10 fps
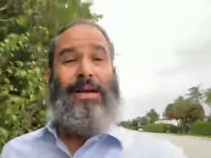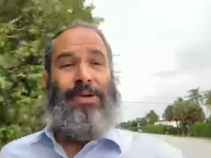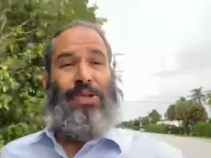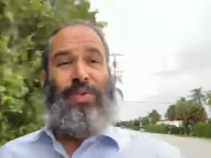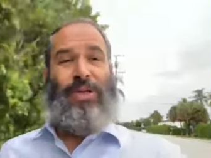
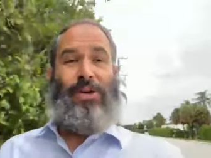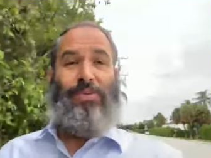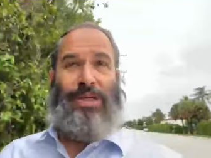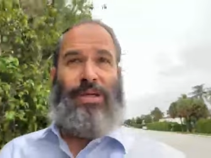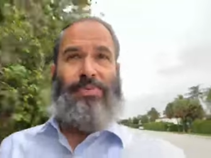between
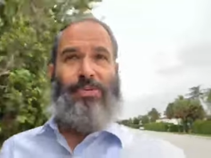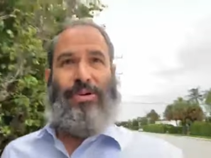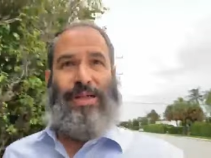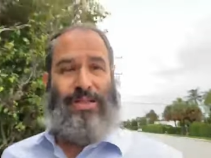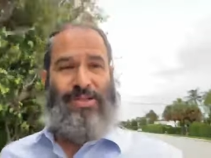Yom
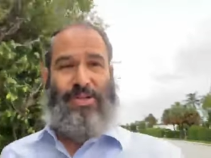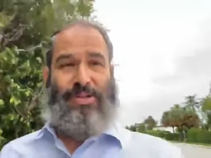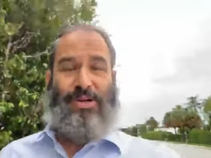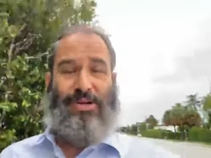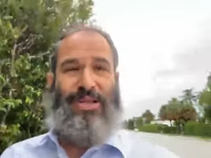Kippur and
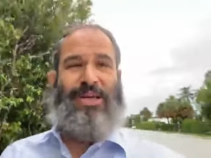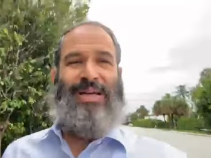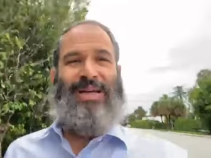Sukkot.